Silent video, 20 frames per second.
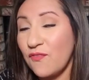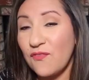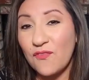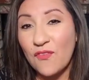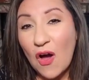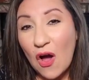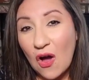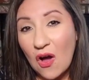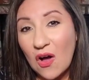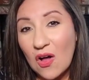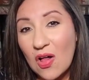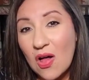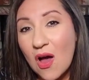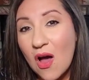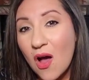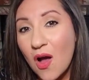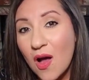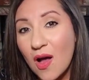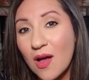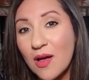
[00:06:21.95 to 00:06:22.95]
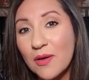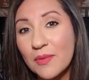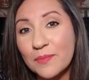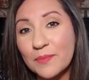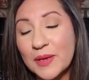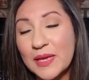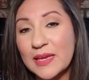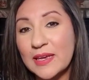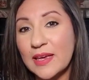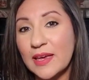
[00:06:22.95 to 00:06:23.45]
fall haul
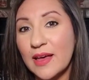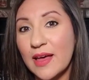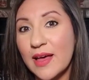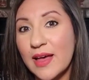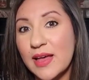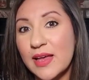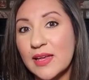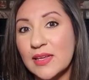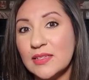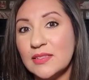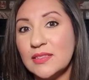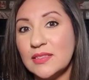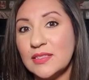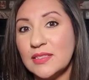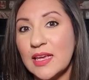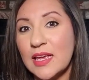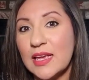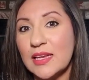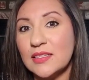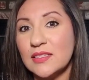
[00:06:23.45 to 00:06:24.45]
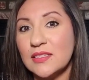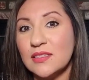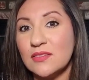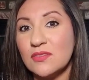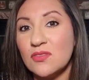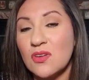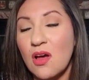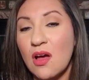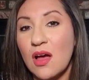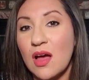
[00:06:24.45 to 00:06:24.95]
because it's
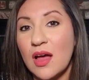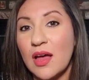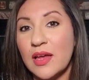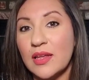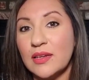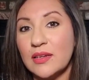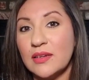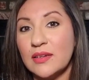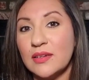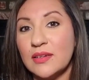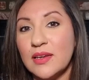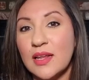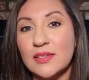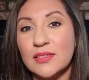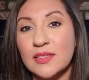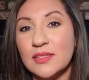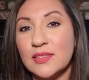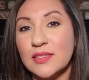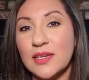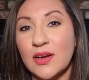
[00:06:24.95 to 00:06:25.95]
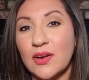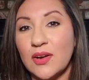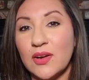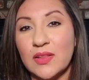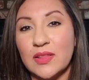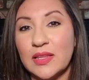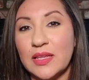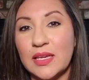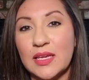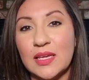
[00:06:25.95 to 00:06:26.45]
not
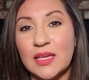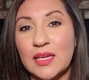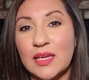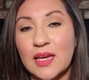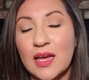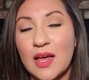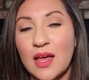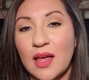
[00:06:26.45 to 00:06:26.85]
necessarily